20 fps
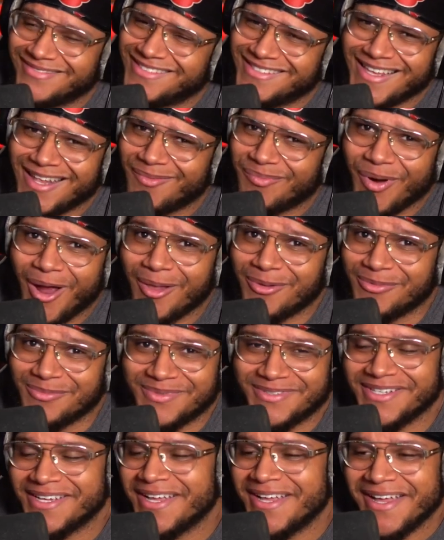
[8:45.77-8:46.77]

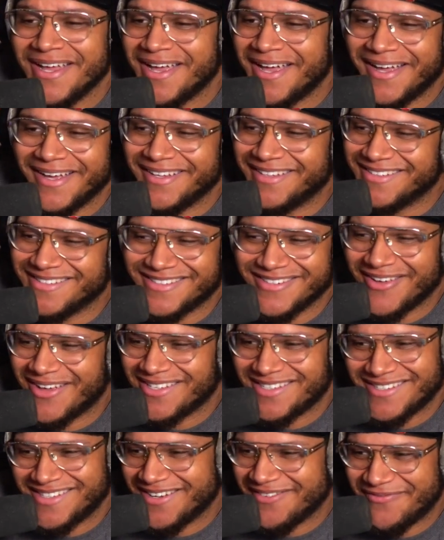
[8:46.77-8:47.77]
So I
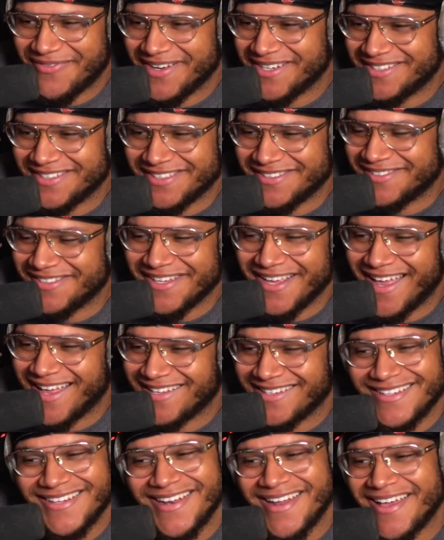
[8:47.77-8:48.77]
just didn't finish it,
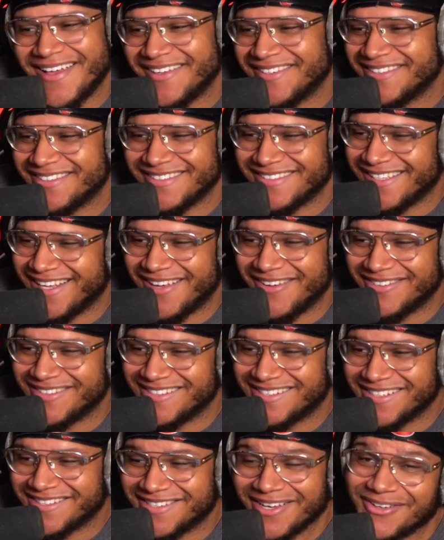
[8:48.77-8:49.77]
you know?
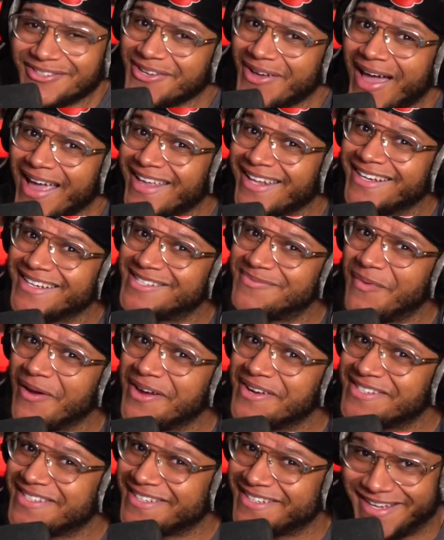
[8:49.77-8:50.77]
So I can
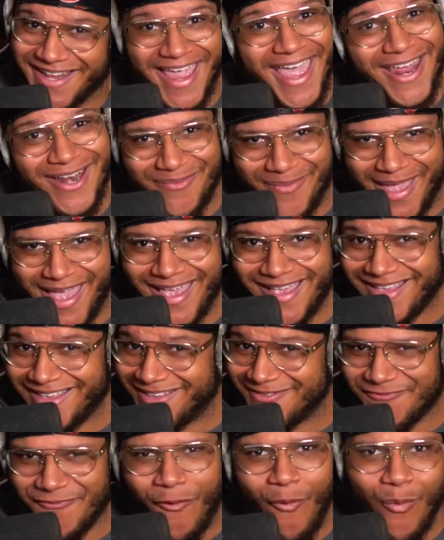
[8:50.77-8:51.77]
experience it in the anime
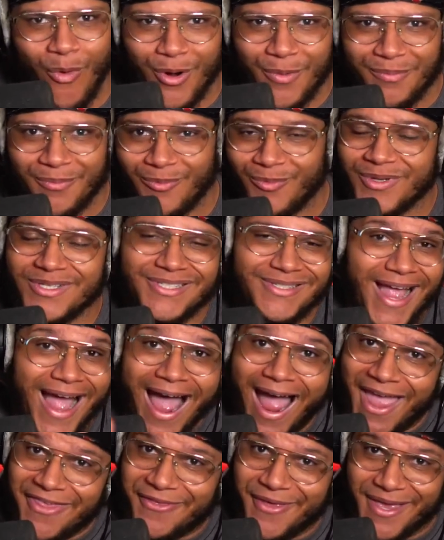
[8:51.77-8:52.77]
form, which
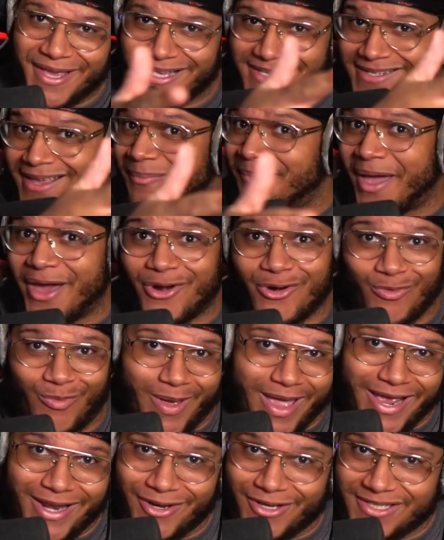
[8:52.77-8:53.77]
I think is a better
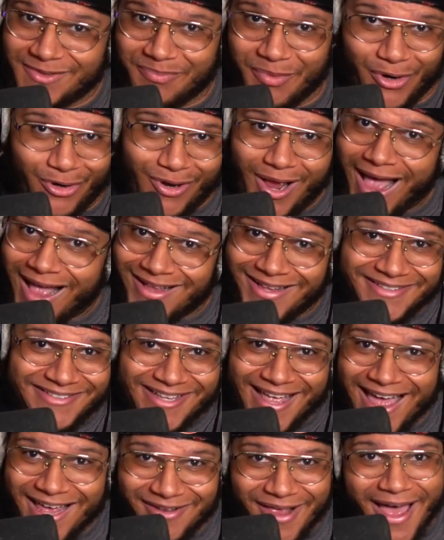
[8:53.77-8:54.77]
way to experience.
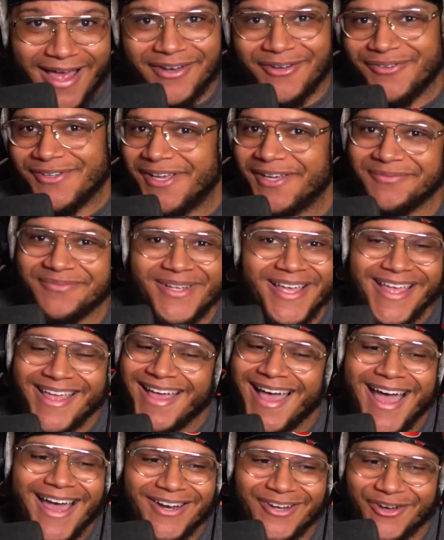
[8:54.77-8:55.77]
I don't know
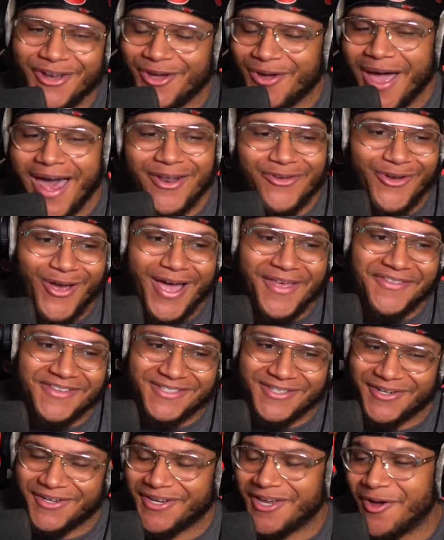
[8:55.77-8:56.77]
how this
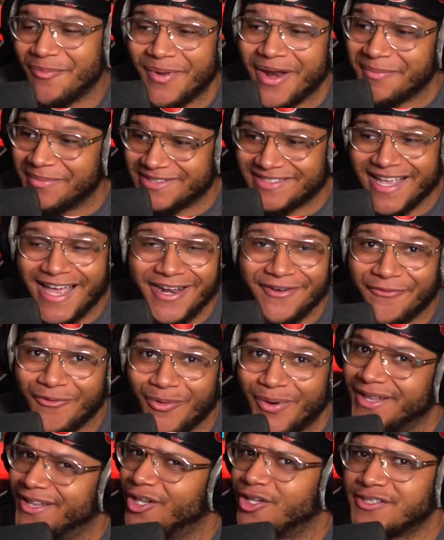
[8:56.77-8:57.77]
is going to go, but I'm excited
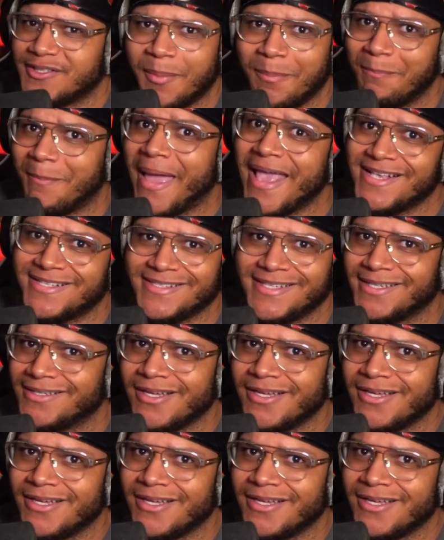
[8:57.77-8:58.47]
for it. It looks amazing.